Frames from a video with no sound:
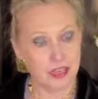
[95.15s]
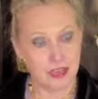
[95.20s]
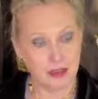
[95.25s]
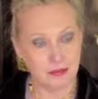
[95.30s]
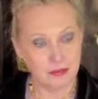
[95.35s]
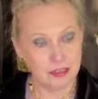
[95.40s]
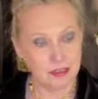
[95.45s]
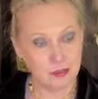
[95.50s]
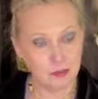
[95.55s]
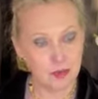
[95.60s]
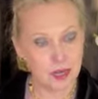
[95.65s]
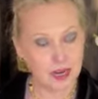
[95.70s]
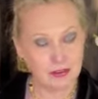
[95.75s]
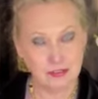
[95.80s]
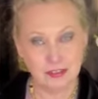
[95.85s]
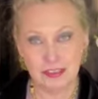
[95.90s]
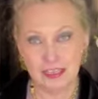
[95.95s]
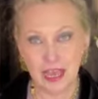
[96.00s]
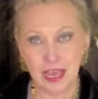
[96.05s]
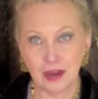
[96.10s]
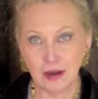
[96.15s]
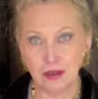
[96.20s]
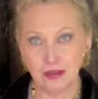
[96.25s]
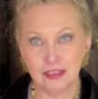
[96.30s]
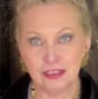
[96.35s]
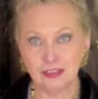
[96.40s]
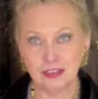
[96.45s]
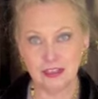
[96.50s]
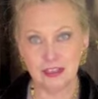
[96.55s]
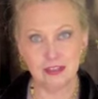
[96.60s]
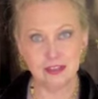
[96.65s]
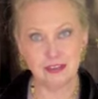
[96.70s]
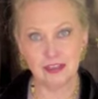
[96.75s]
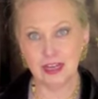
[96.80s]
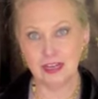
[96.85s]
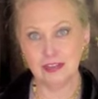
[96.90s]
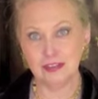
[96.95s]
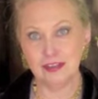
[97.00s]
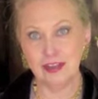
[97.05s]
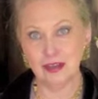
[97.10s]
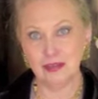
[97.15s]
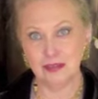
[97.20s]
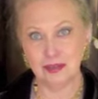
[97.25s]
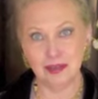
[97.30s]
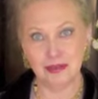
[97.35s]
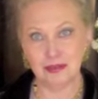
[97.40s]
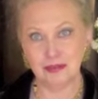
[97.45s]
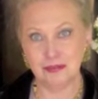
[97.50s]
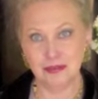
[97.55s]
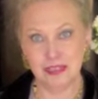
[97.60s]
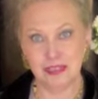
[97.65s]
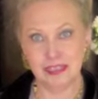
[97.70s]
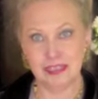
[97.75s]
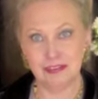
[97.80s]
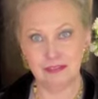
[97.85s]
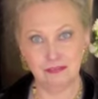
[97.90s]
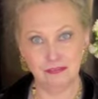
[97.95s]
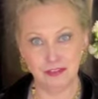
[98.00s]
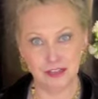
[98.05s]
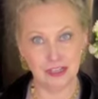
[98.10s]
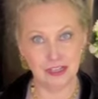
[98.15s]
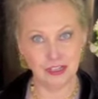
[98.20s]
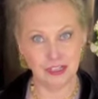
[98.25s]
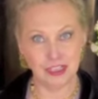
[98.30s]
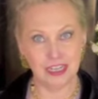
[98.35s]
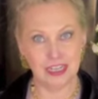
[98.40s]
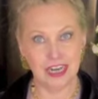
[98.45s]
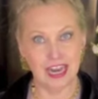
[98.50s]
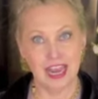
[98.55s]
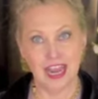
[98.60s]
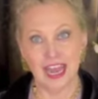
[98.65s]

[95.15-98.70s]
And this one I've just had all these years, and I just held on to it and didn't finish it.